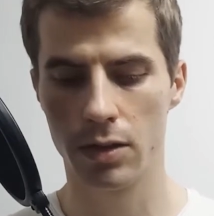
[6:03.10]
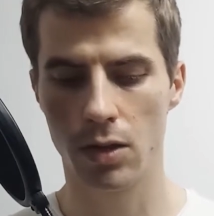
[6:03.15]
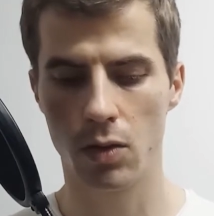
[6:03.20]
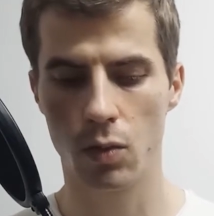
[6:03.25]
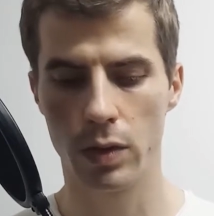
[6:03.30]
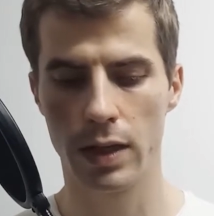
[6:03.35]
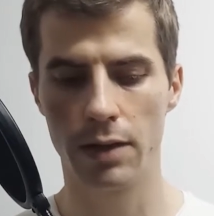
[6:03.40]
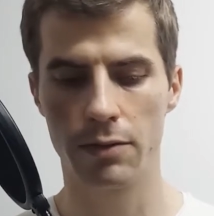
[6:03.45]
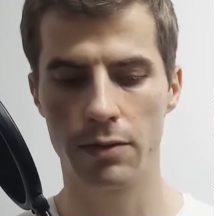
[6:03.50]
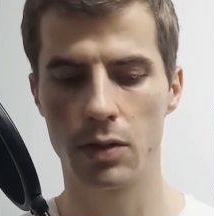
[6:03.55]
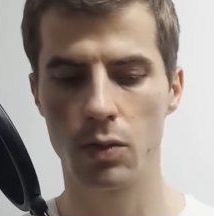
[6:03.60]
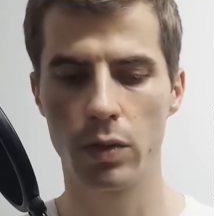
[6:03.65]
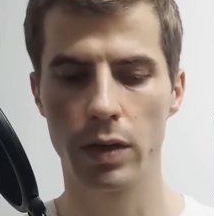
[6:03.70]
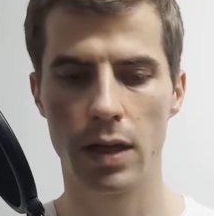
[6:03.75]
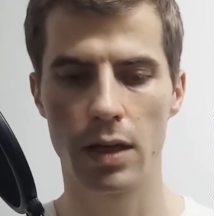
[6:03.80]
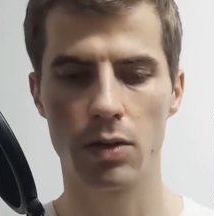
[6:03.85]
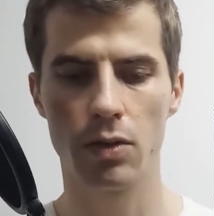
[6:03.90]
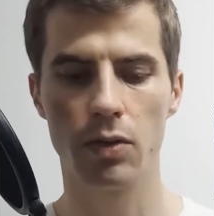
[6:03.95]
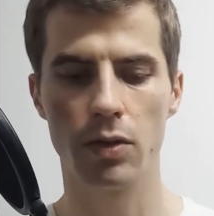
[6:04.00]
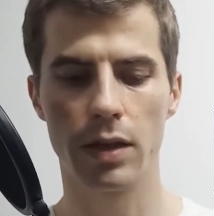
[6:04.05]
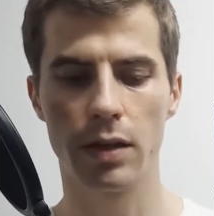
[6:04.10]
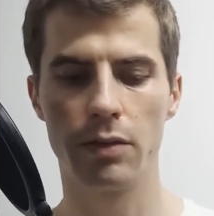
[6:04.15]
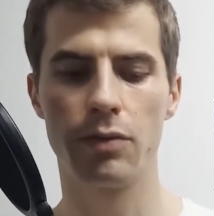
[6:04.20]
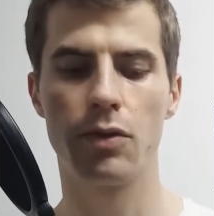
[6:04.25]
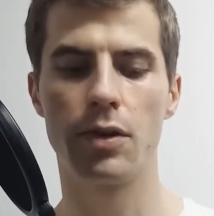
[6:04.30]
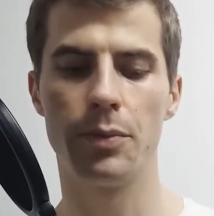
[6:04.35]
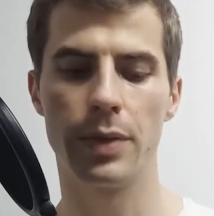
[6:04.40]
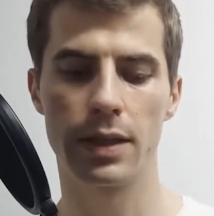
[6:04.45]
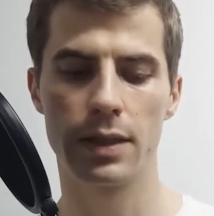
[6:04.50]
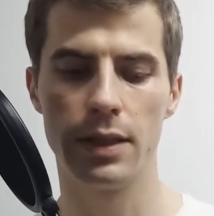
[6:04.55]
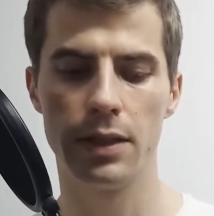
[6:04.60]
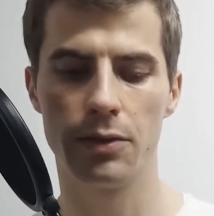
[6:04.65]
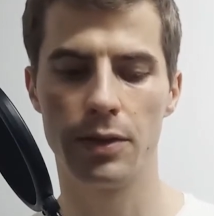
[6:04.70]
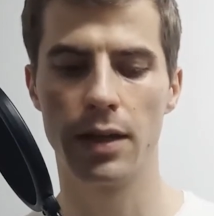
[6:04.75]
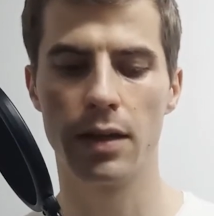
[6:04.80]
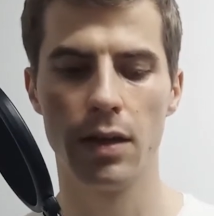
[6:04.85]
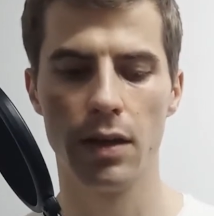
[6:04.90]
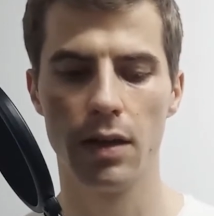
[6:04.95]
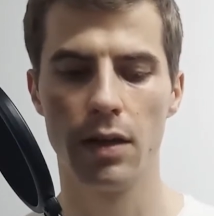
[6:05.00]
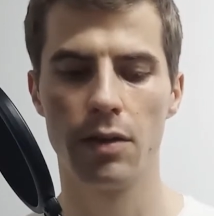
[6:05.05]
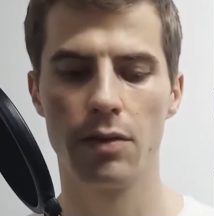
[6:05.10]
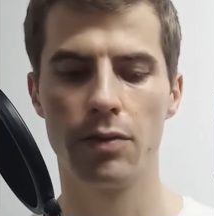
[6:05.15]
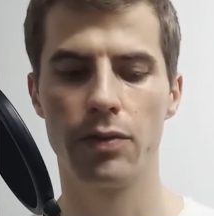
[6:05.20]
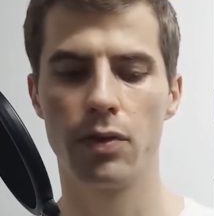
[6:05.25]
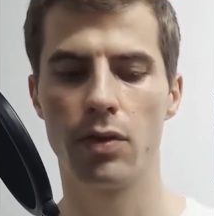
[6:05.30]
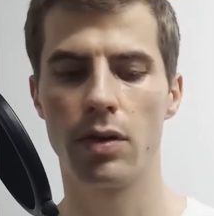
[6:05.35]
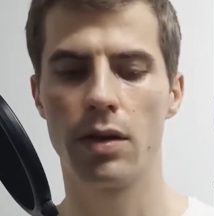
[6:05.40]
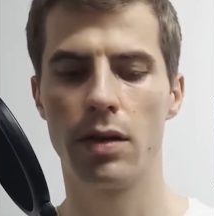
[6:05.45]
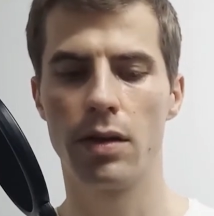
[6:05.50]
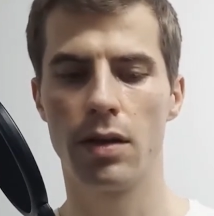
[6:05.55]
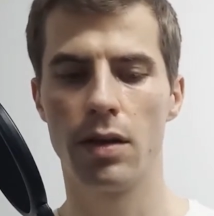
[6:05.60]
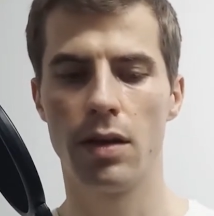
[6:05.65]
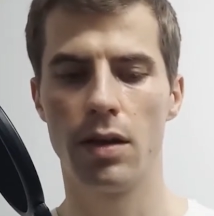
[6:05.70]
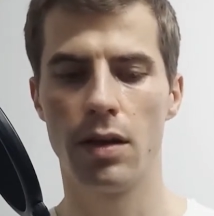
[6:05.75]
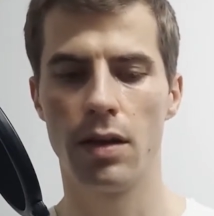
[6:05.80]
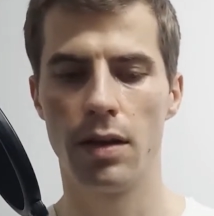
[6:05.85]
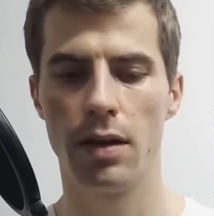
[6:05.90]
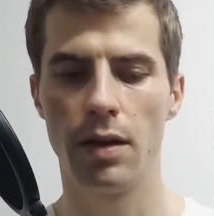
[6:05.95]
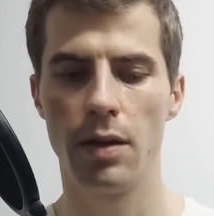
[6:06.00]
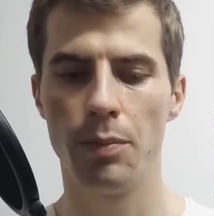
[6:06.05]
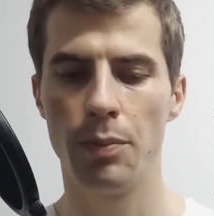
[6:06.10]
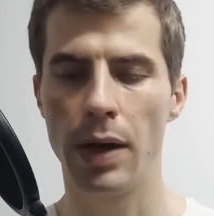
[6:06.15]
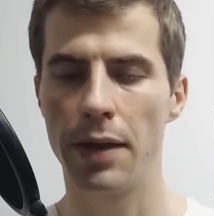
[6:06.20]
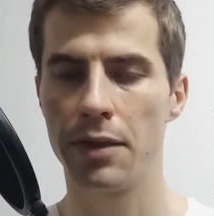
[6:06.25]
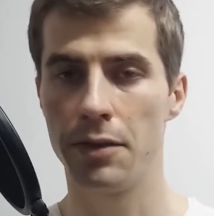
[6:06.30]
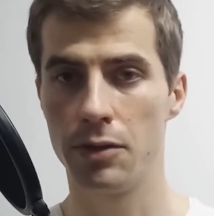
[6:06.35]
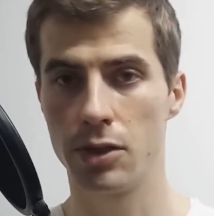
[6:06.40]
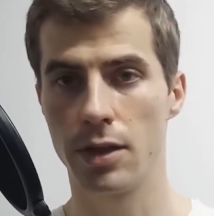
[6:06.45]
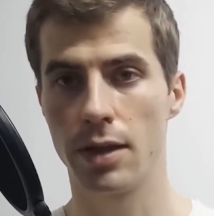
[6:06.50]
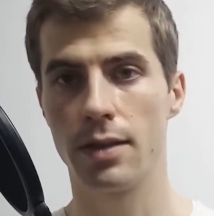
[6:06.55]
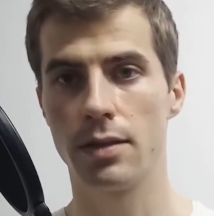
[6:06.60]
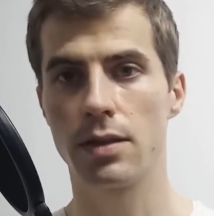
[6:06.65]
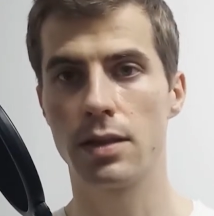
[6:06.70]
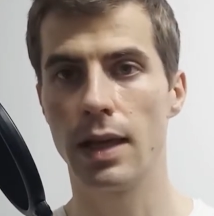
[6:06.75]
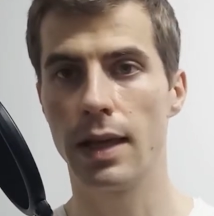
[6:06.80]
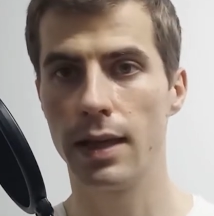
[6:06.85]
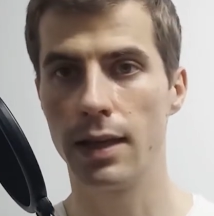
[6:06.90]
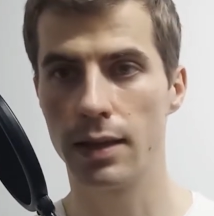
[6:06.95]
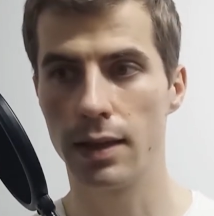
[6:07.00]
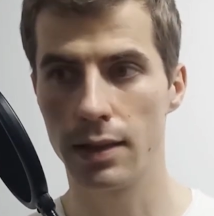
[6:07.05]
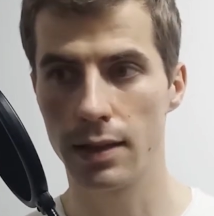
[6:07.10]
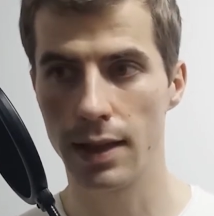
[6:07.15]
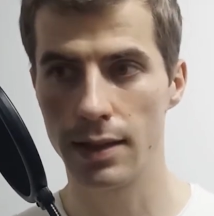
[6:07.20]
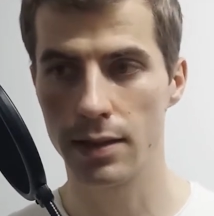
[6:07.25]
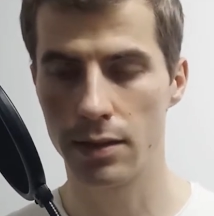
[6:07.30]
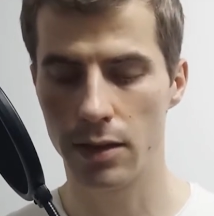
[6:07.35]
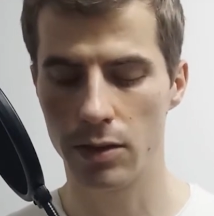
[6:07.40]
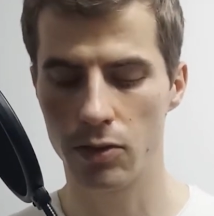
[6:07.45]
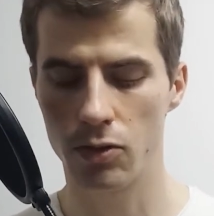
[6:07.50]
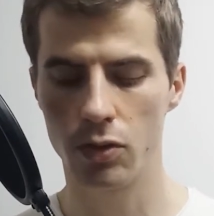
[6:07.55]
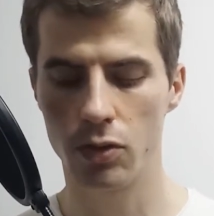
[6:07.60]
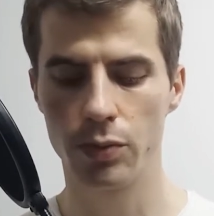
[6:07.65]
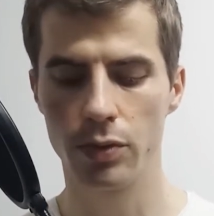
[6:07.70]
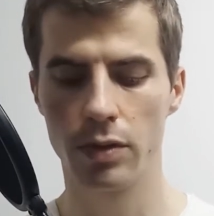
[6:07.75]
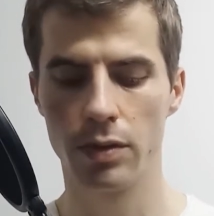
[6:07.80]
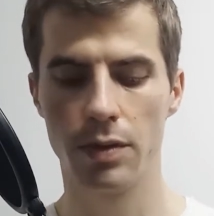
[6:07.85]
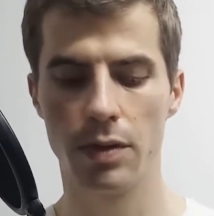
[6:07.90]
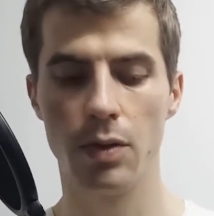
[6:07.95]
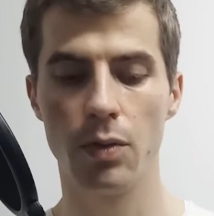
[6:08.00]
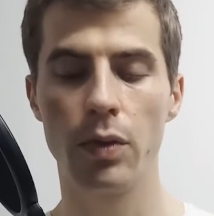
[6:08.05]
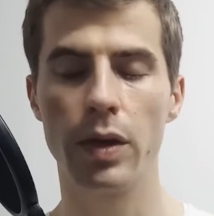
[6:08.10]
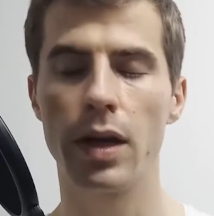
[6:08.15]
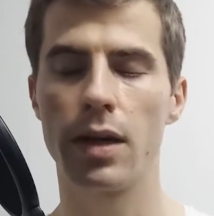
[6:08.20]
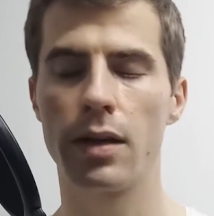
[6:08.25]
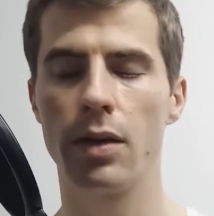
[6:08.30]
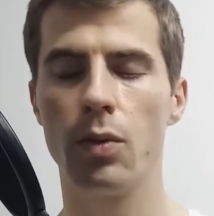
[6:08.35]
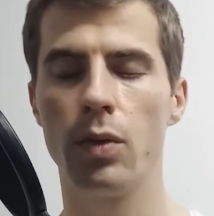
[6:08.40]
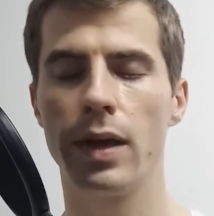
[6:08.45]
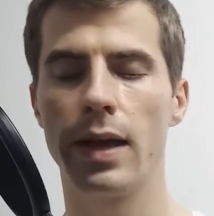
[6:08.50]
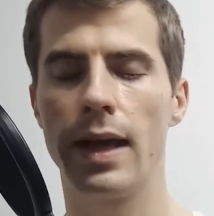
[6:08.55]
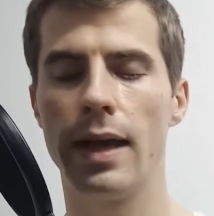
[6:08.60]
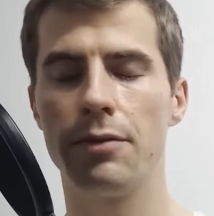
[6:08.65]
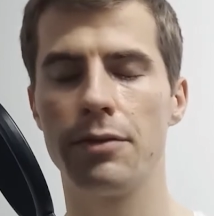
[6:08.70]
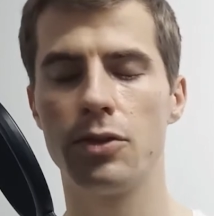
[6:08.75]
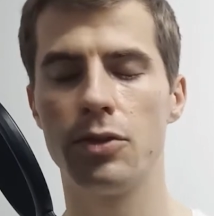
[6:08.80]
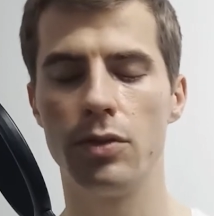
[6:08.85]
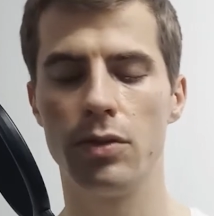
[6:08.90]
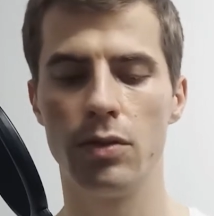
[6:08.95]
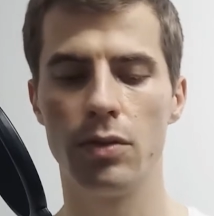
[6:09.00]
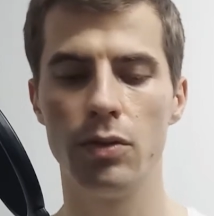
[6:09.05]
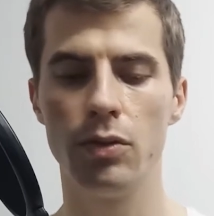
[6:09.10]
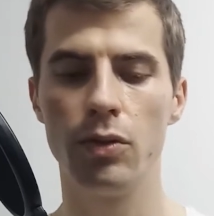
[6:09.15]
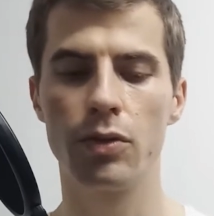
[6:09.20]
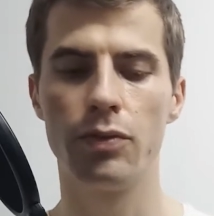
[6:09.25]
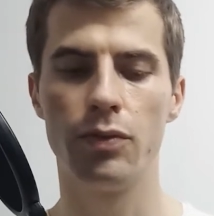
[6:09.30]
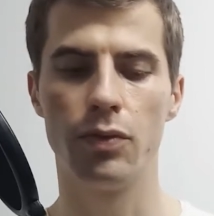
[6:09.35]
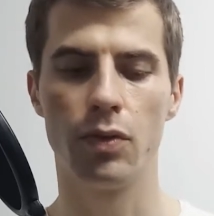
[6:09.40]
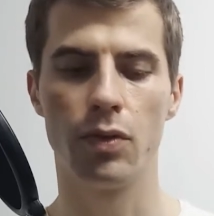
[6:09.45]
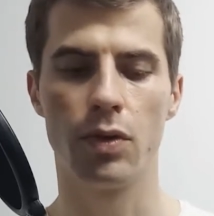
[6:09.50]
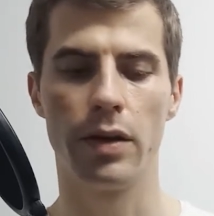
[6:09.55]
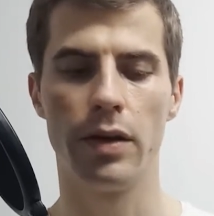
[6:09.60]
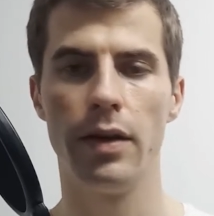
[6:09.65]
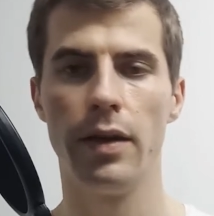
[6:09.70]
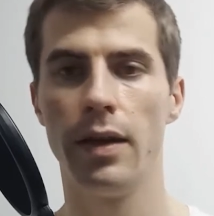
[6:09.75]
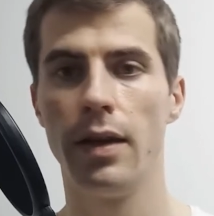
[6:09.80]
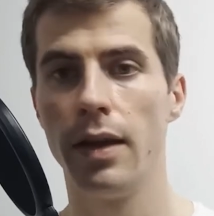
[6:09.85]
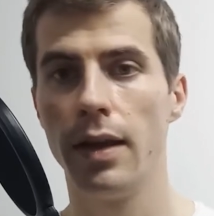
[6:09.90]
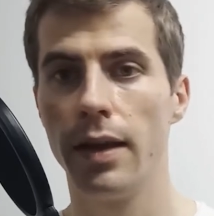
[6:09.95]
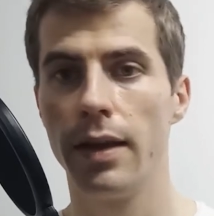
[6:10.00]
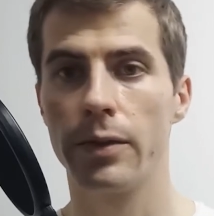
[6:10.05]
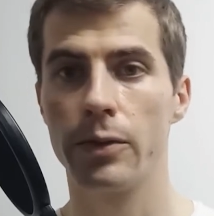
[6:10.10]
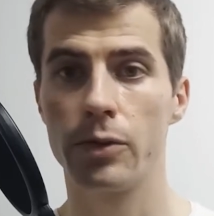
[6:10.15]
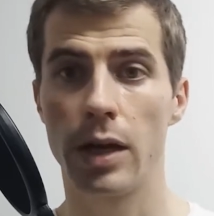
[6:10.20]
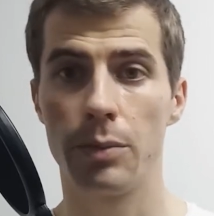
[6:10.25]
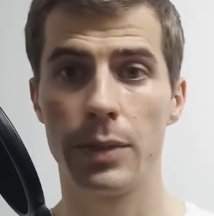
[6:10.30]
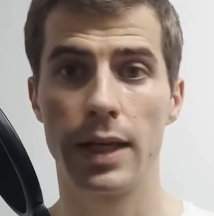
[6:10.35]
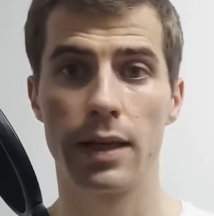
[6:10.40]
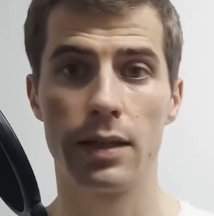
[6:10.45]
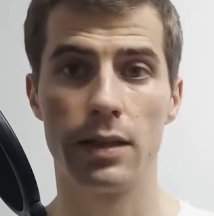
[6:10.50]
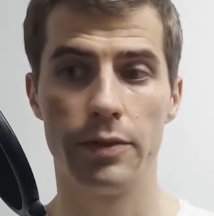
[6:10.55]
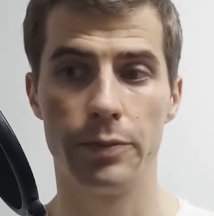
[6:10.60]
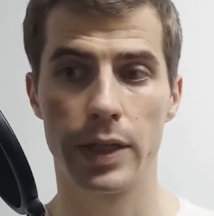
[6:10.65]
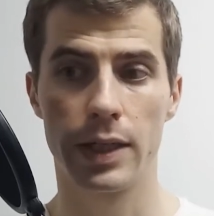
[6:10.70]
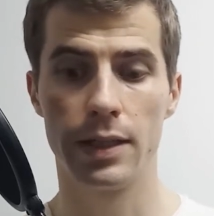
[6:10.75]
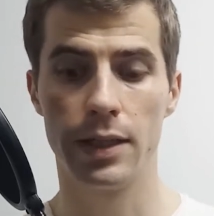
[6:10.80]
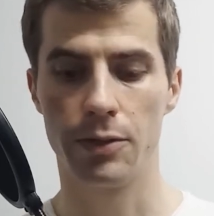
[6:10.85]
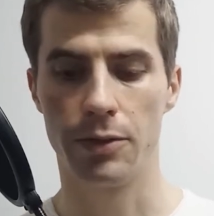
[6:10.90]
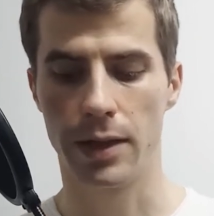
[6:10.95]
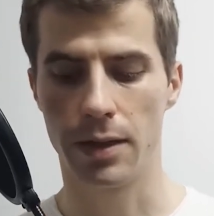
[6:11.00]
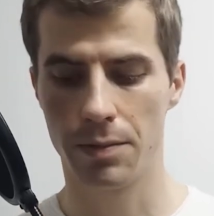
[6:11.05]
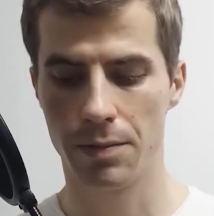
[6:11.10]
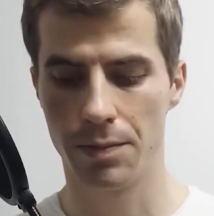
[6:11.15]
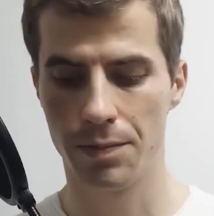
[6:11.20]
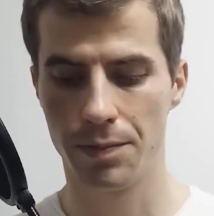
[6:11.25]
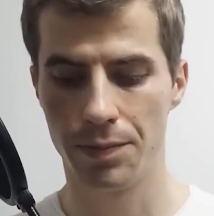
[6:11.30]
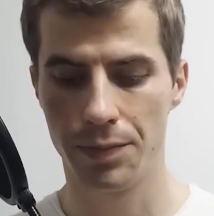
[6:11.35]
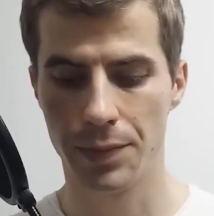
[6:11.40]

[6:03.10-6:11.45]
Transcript: So whenever we are looking for bacteria for pathogens in intestinal group, we have to look for gram-negative bacteria.